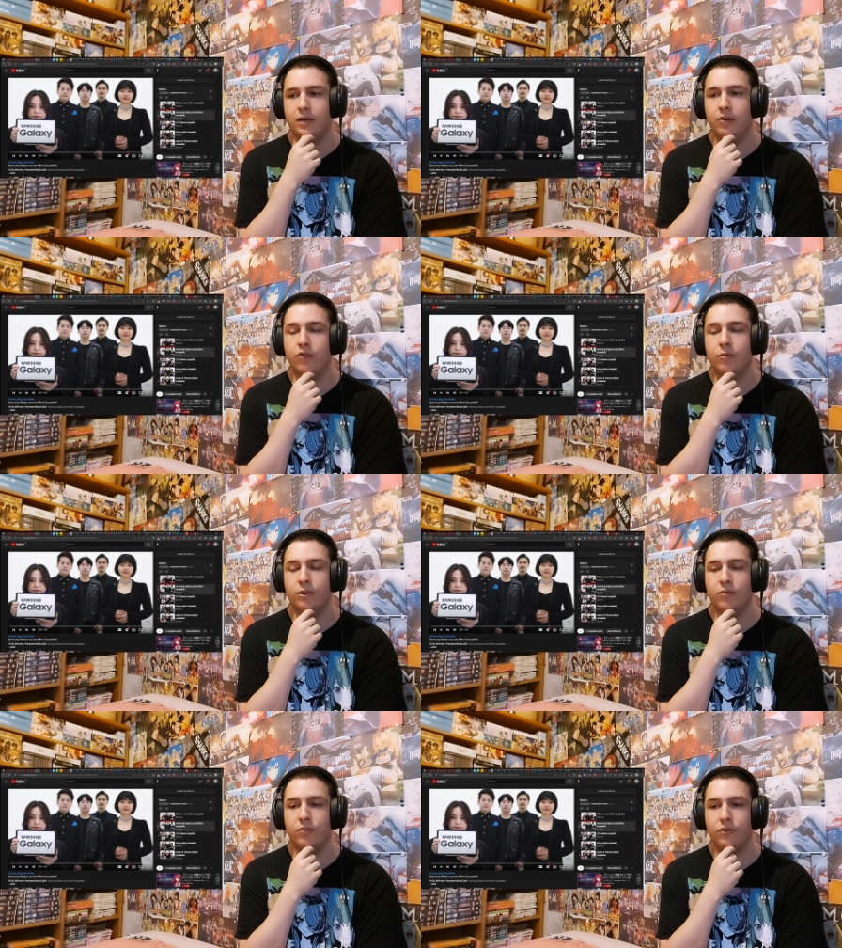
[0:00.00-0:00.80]
I'm not sure
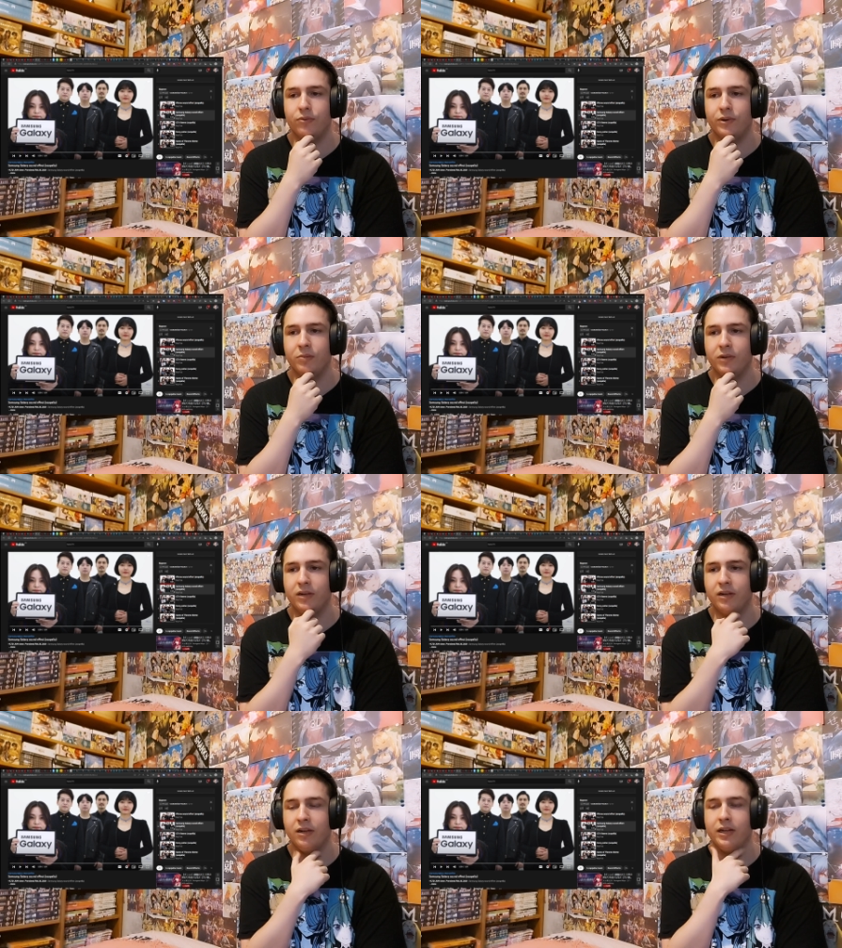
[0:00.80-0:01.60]
about the first one, but
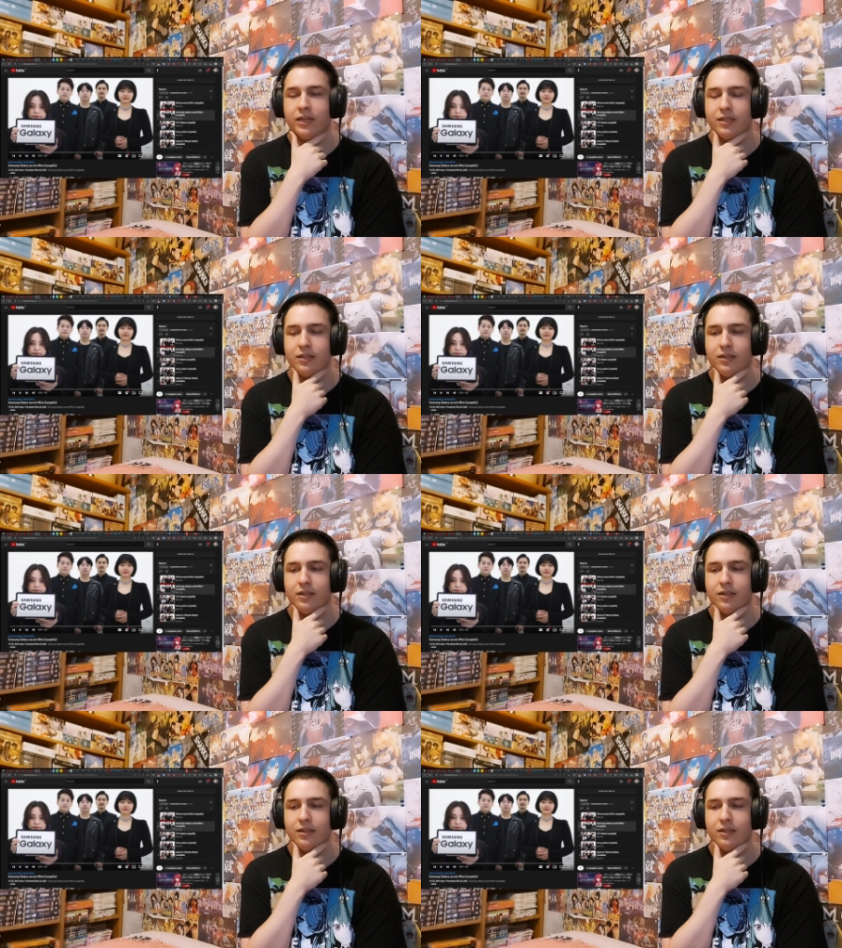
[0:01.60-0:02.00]
then I had like